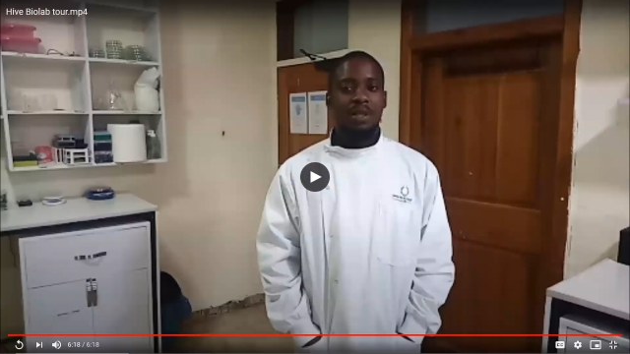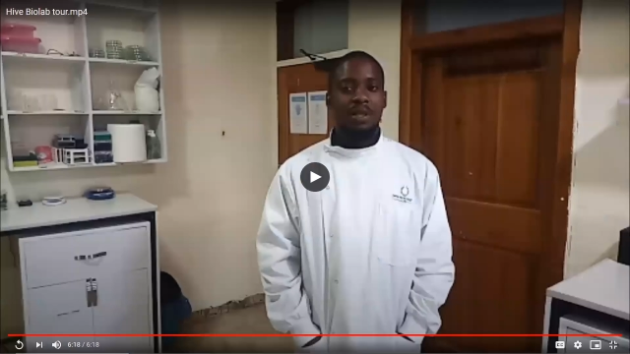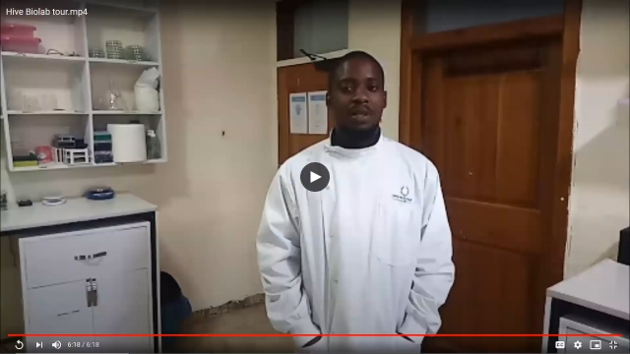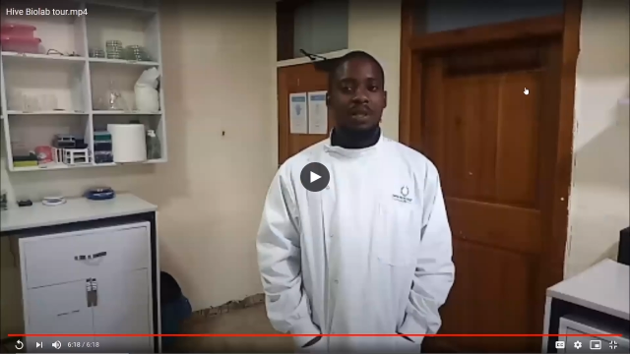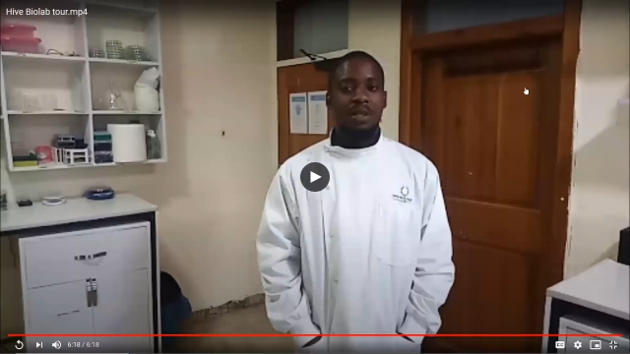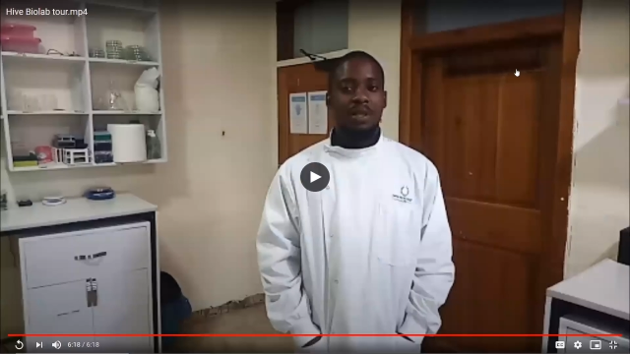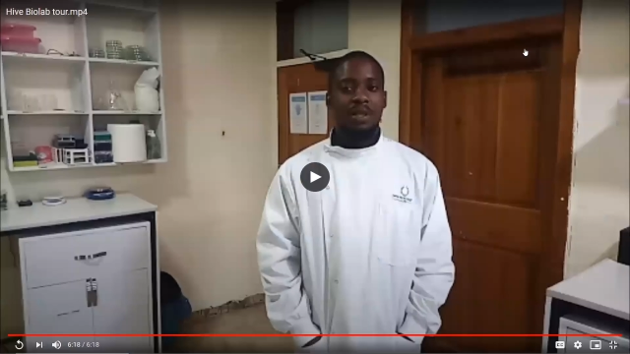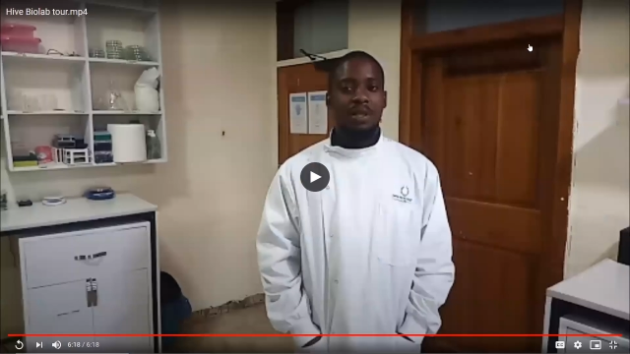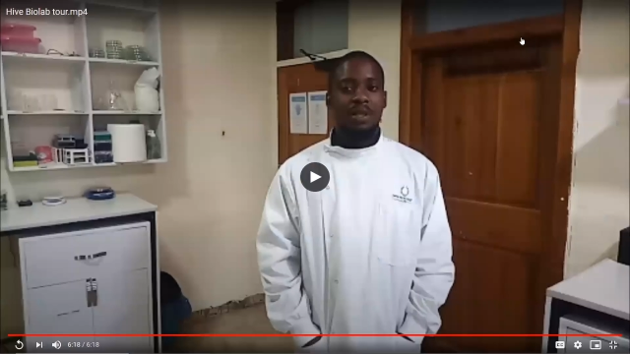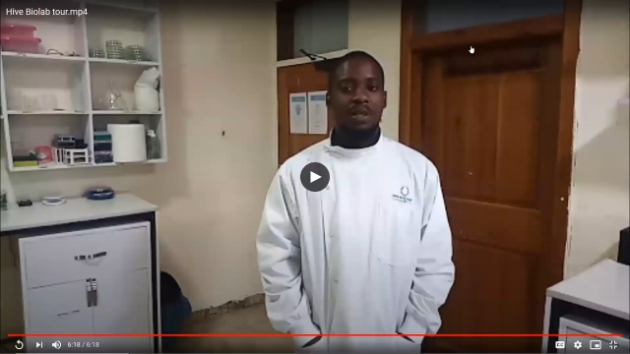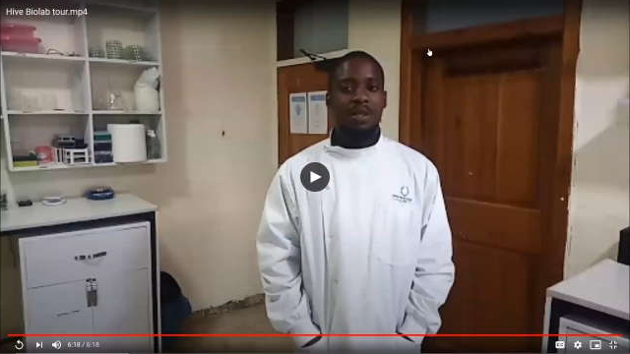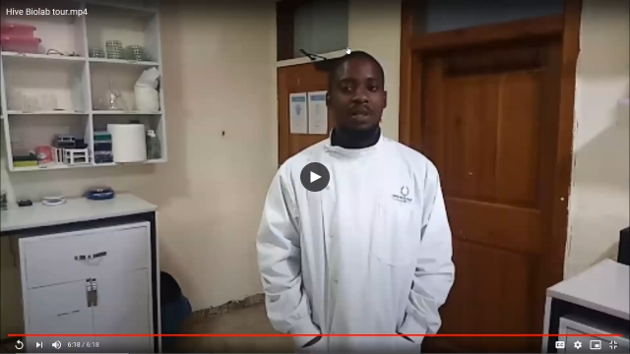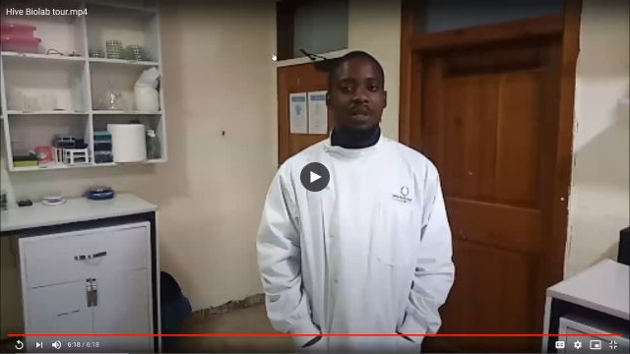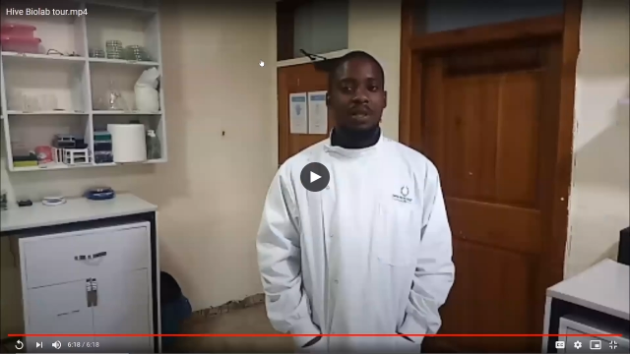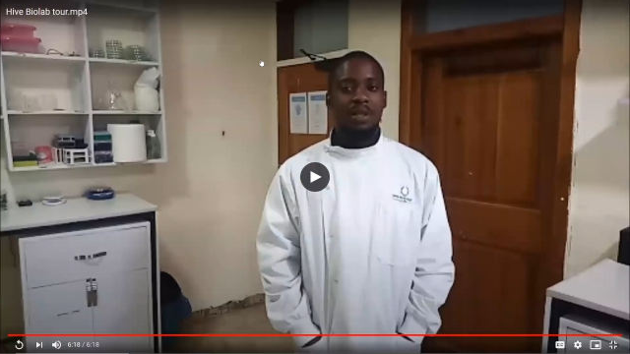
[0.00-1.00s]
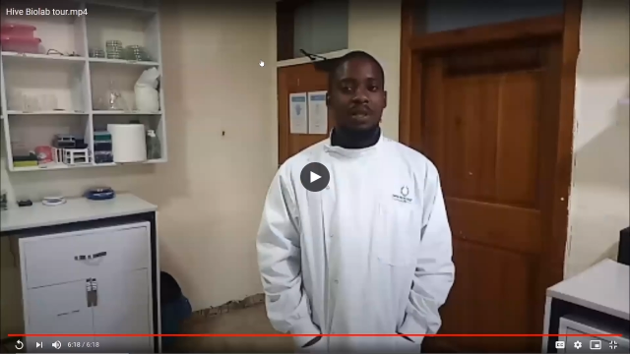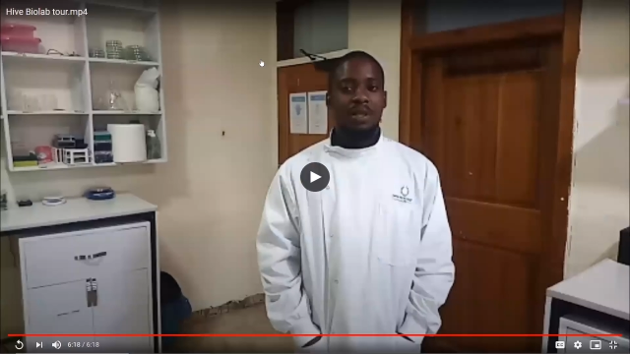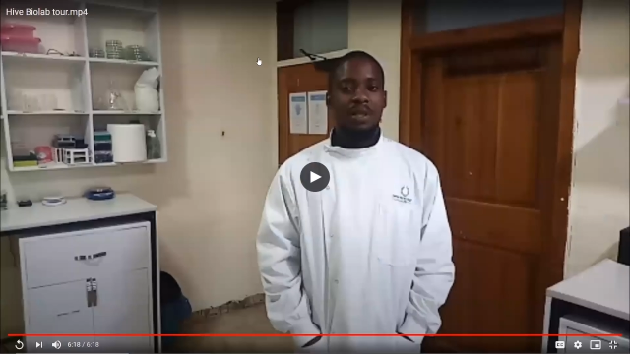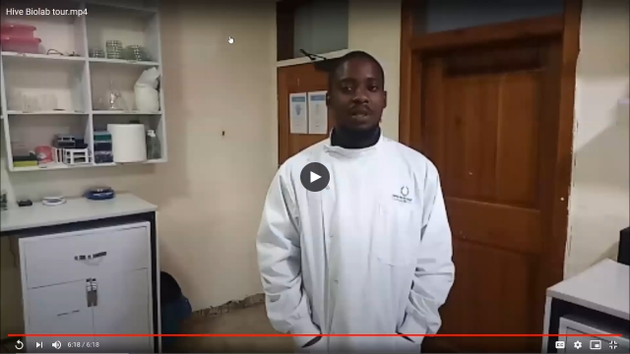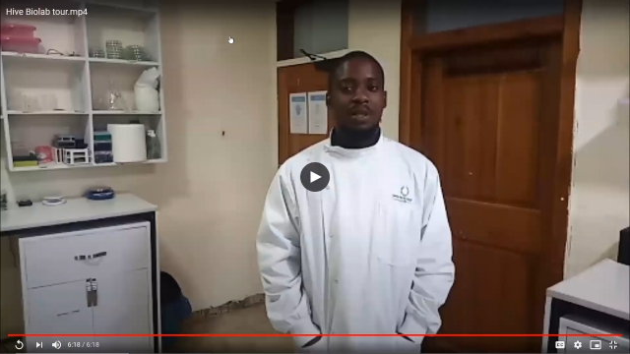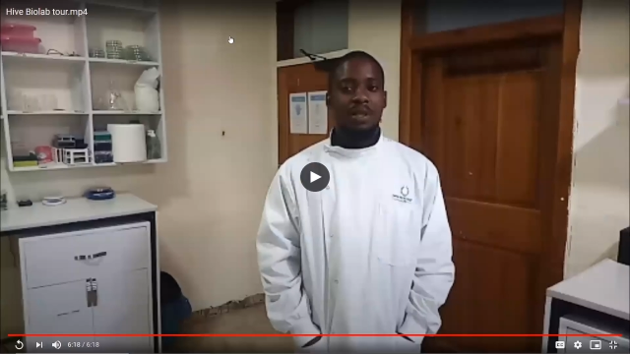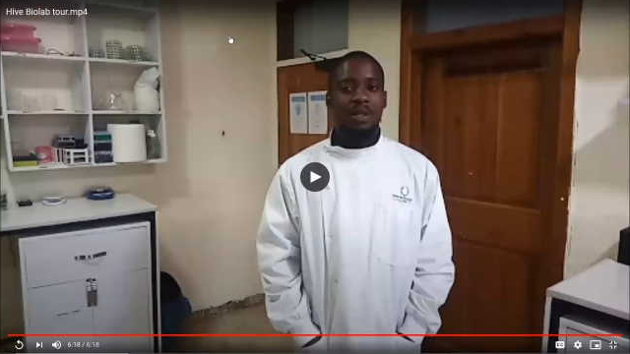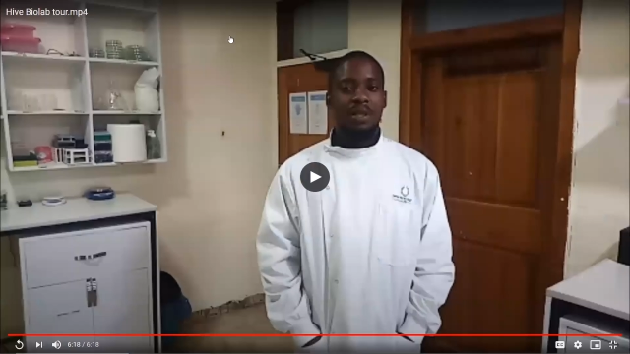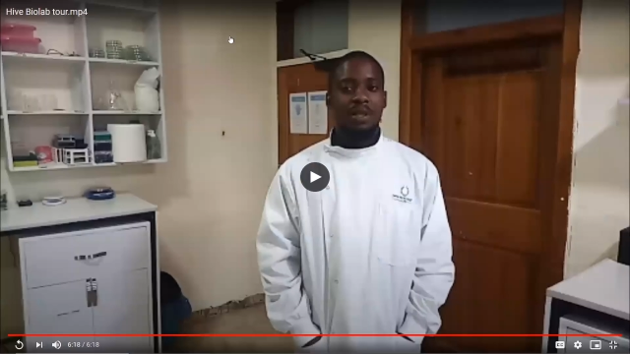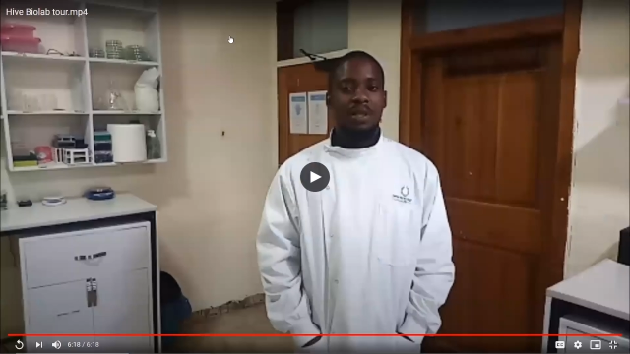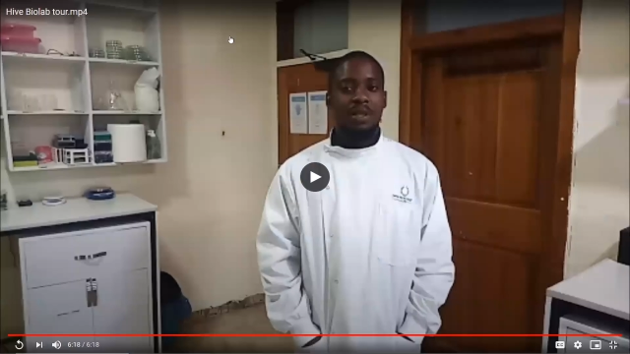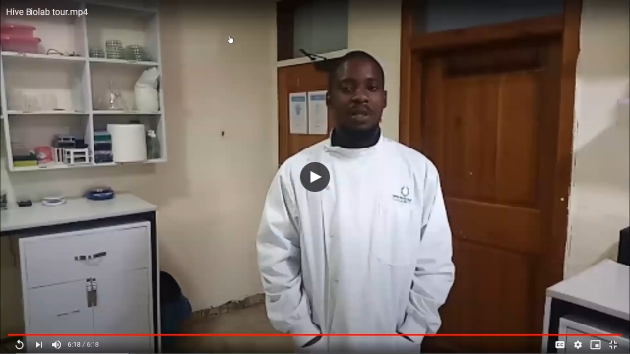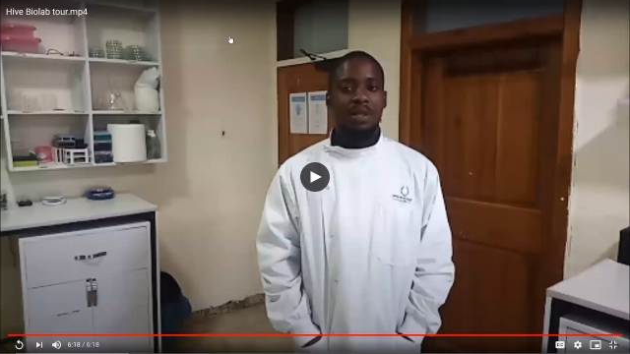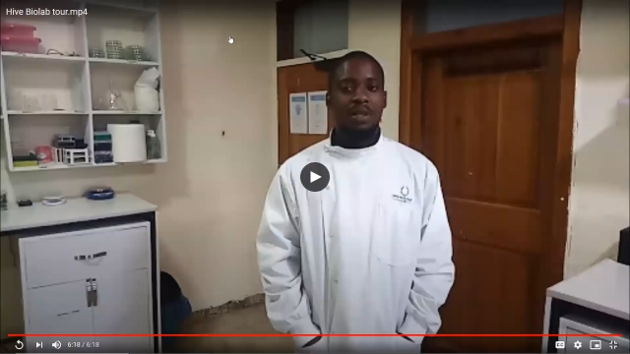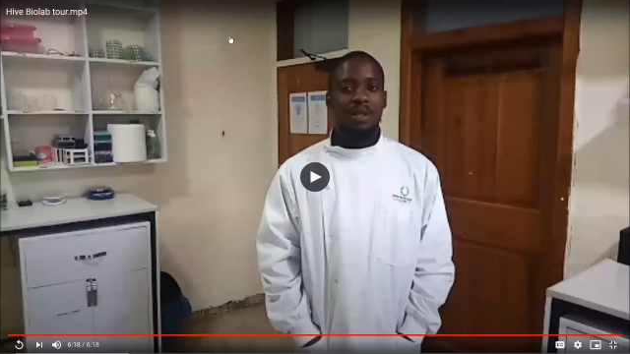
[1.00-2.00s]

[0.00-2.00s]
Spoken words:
Nothing is said.